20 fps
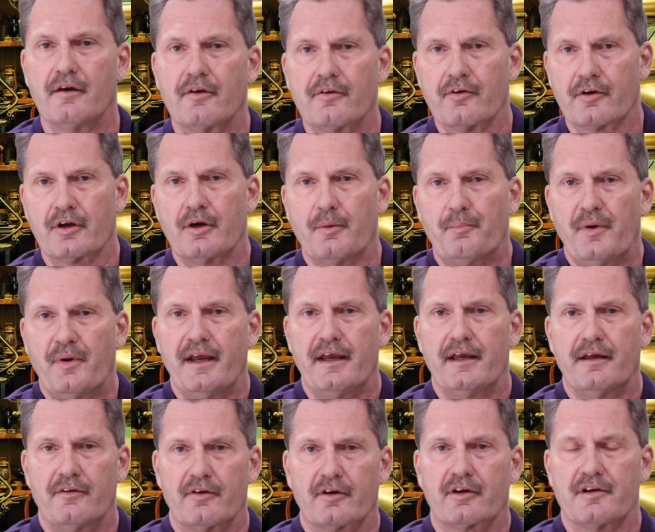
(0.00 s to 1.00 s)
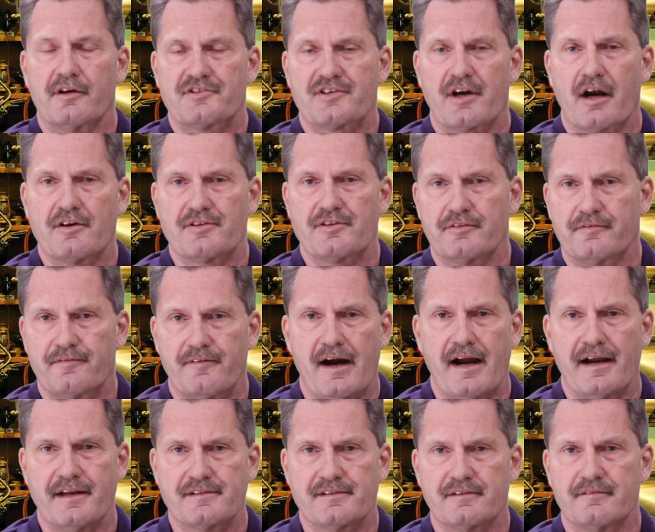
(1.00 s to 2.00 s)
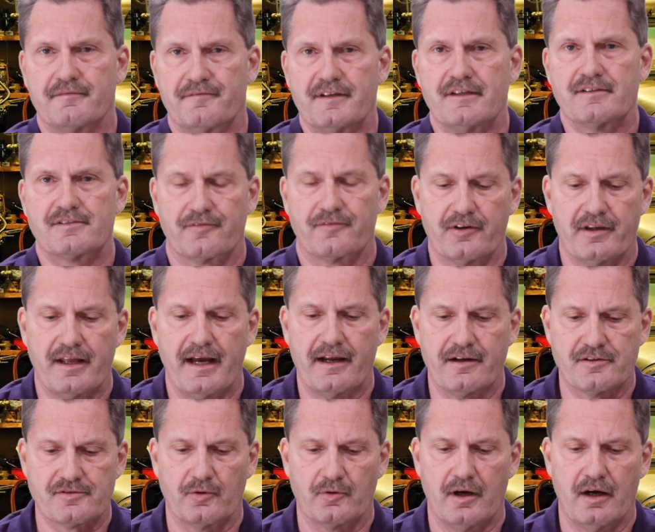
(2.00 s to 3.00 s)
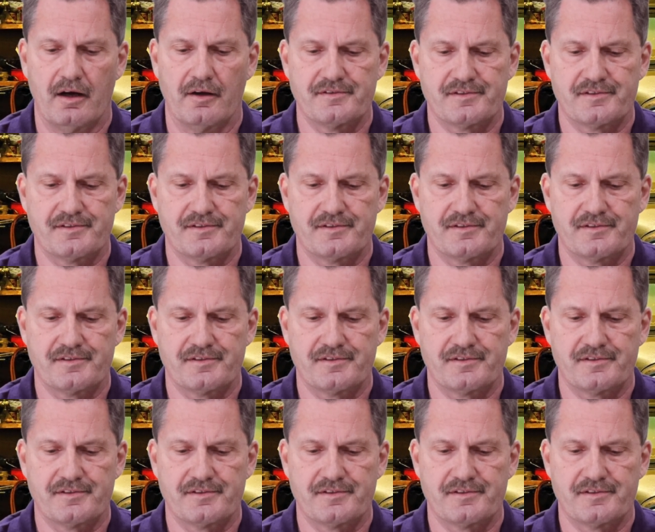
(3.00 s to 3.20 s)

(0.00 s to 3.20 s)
they're going to charge you fines and fees for that as well.